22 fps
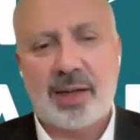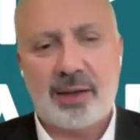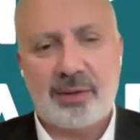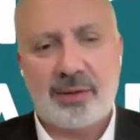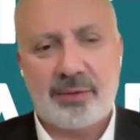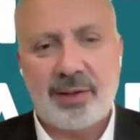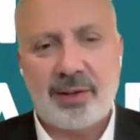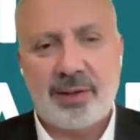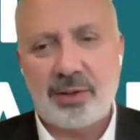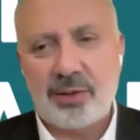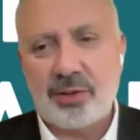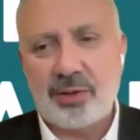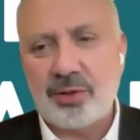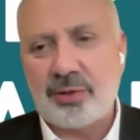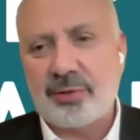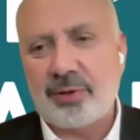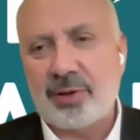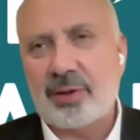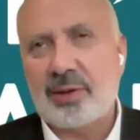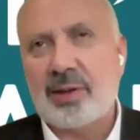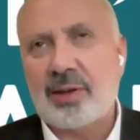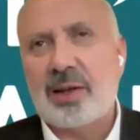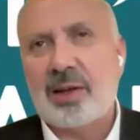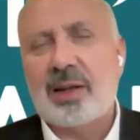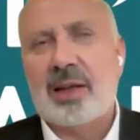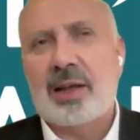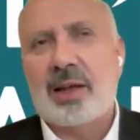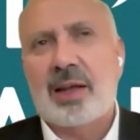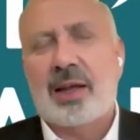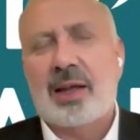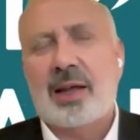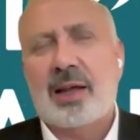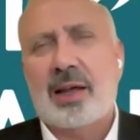take advantage of it.
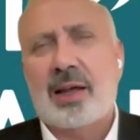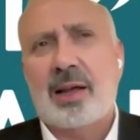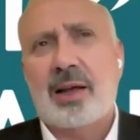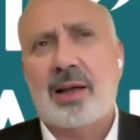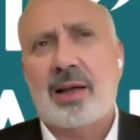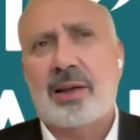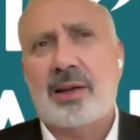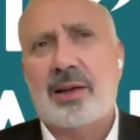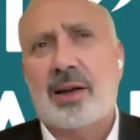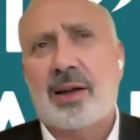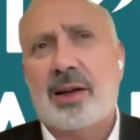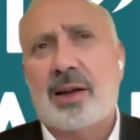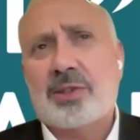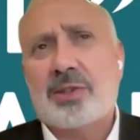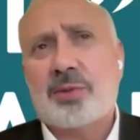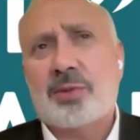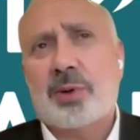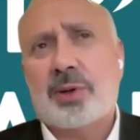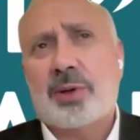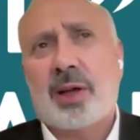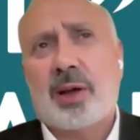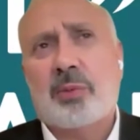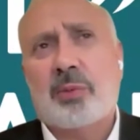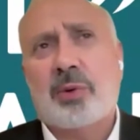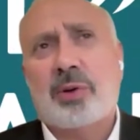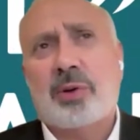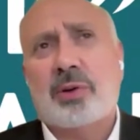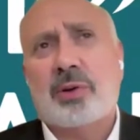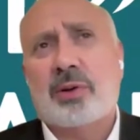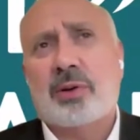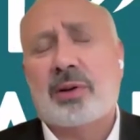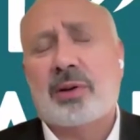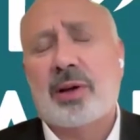Naresh, what I
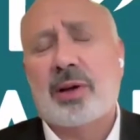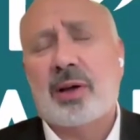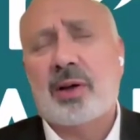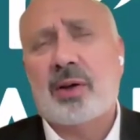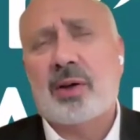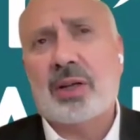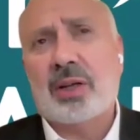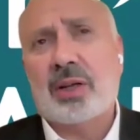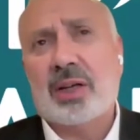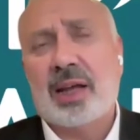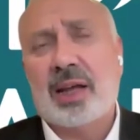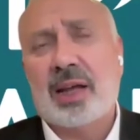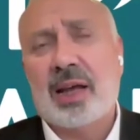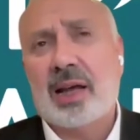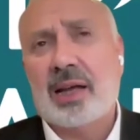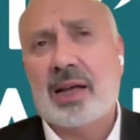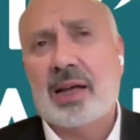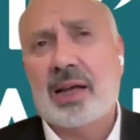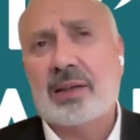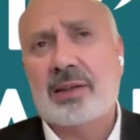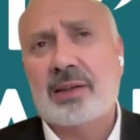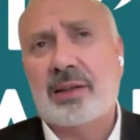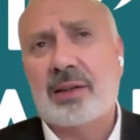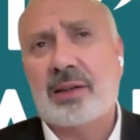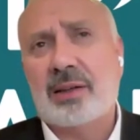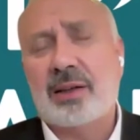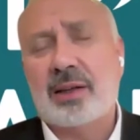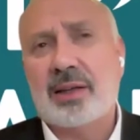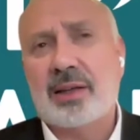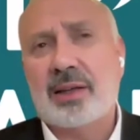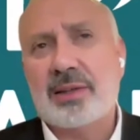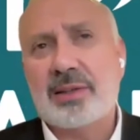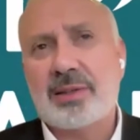would only add
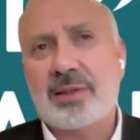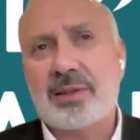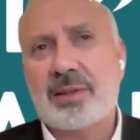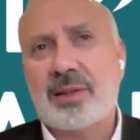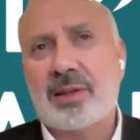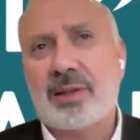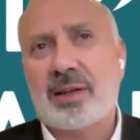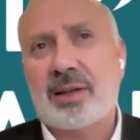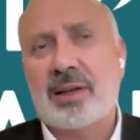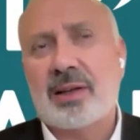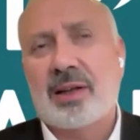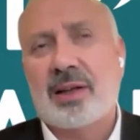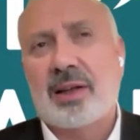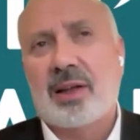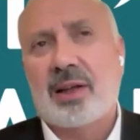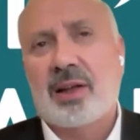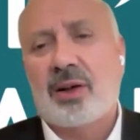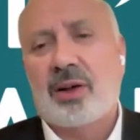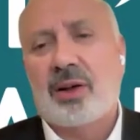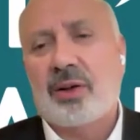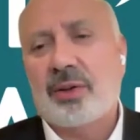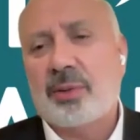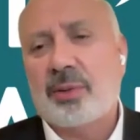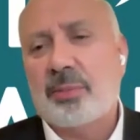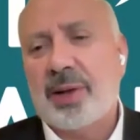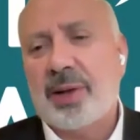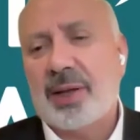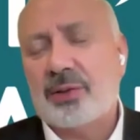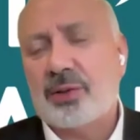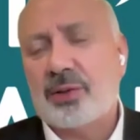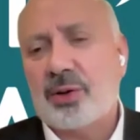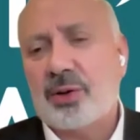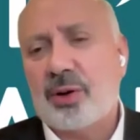is on the
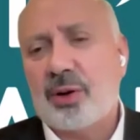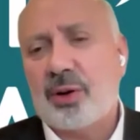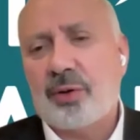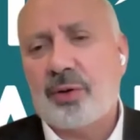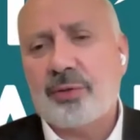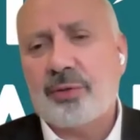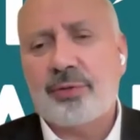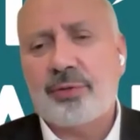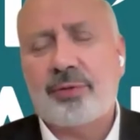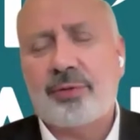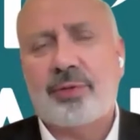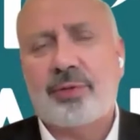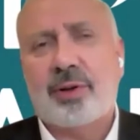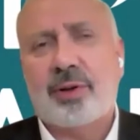matter of